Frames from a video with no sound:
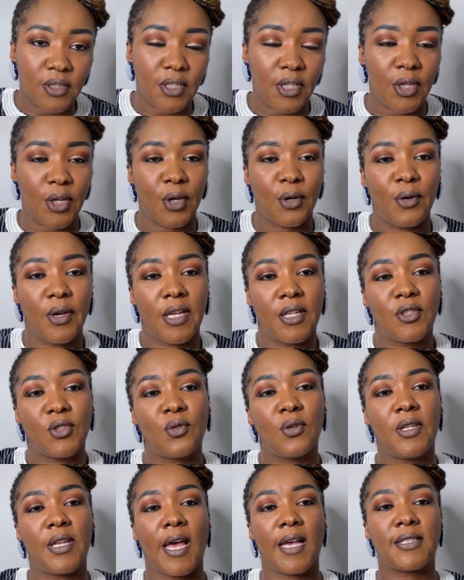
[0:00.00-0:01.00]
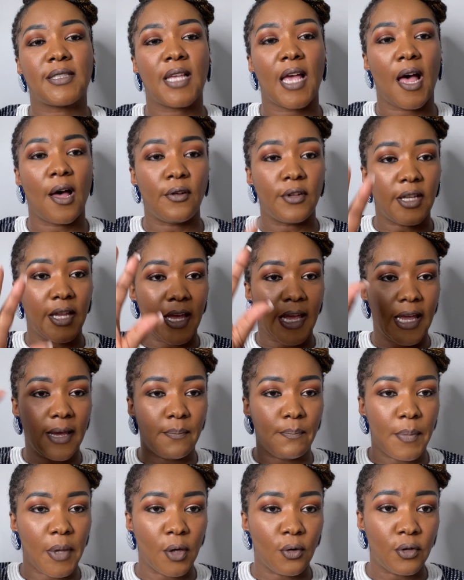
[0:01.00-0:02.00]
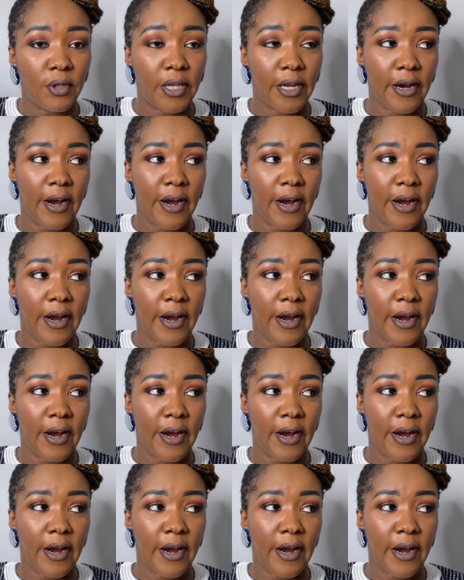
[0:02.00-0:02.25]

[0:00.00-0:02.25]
you know, and so that's how they build their